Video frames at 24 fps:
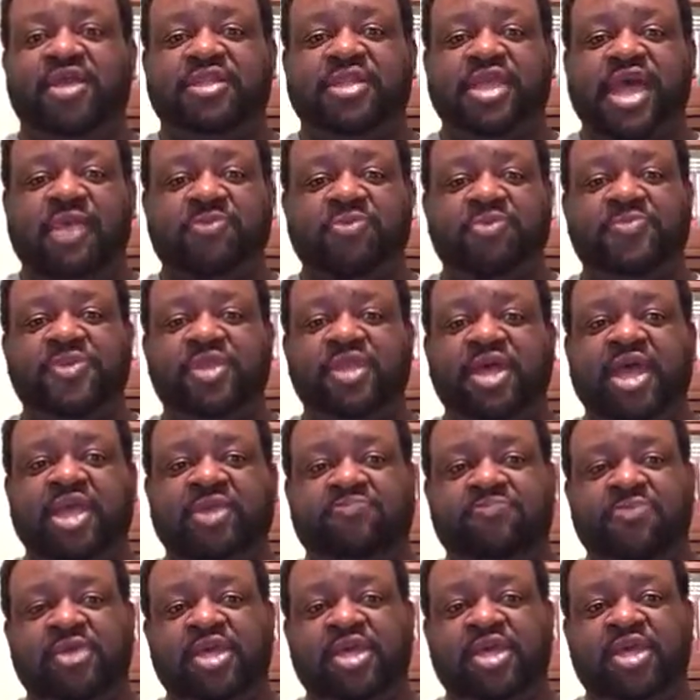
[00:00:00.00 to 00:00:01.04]
That would be
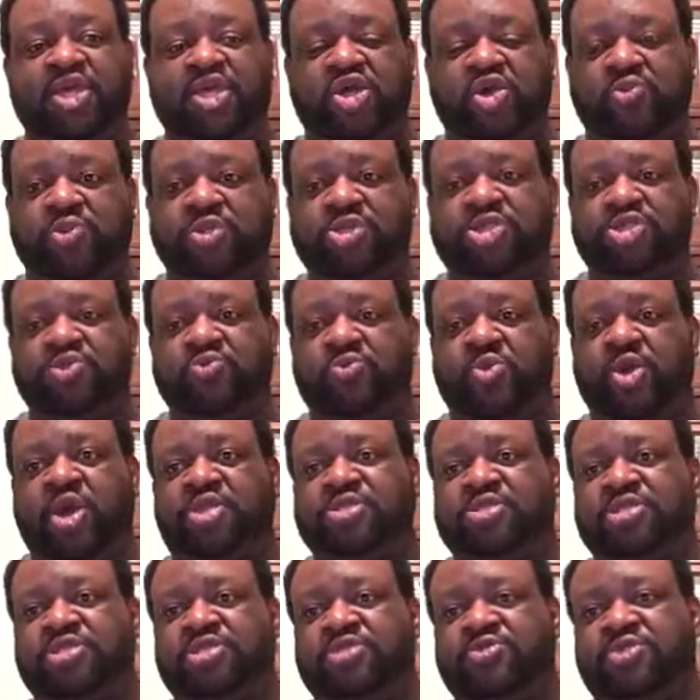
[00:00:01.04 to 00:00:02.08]
like me going to
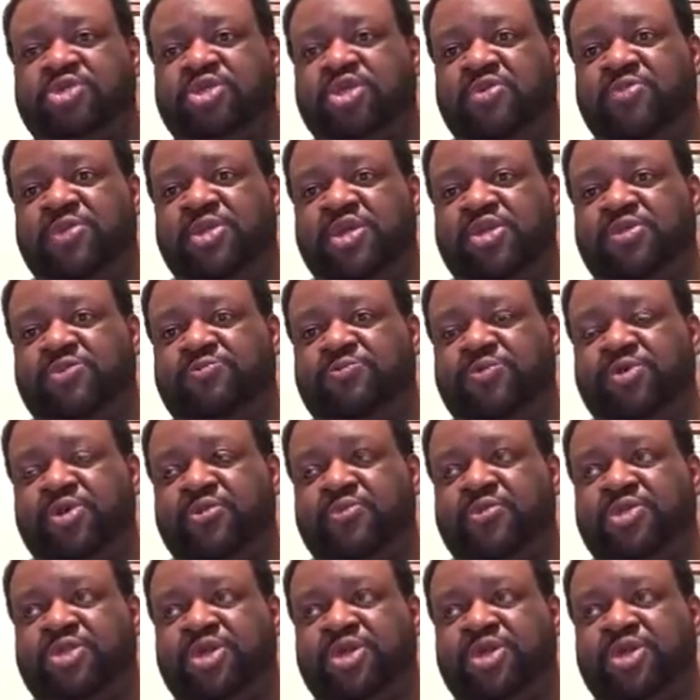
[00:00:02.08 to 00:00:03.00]
watch the new Terminator film,